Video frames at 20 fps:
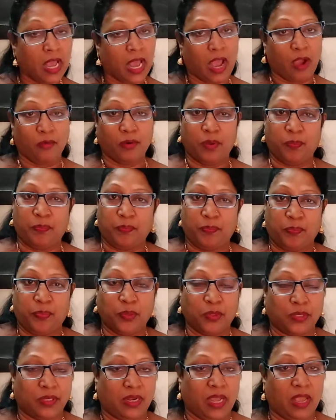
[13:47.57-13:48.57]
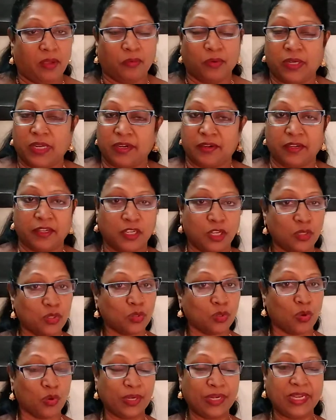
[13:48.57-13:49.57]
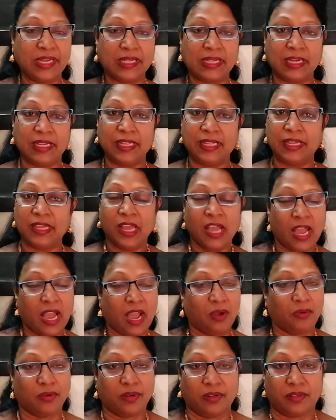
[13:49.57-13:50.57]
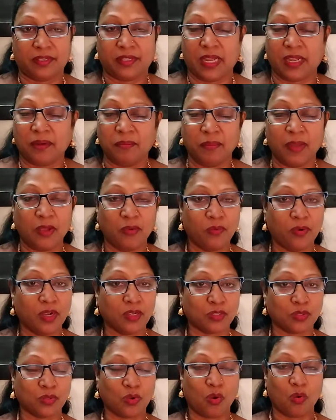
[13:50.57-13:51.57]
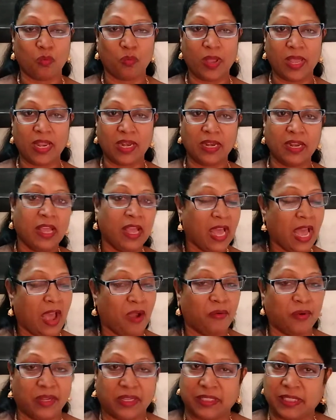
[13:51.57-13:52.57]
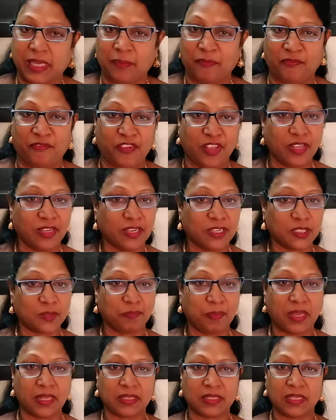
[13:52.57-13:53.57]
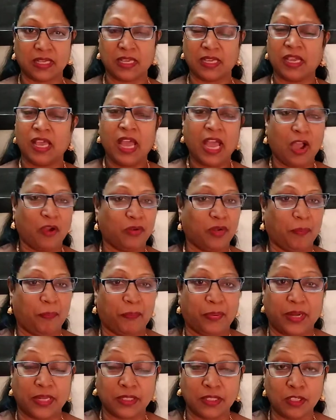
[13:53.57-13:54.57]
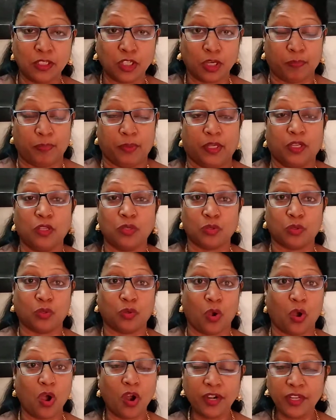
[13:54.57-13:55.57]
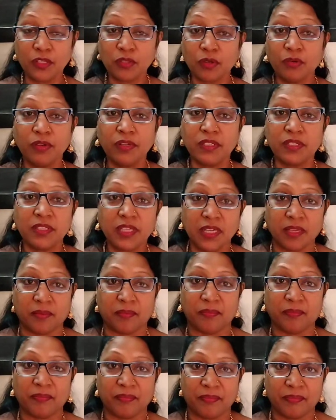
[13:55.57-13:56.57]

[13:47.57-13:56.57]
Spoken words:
I would have written so neatly, I would have done my work so well, I would have kept finger spacing, I would have presented because God is going to see.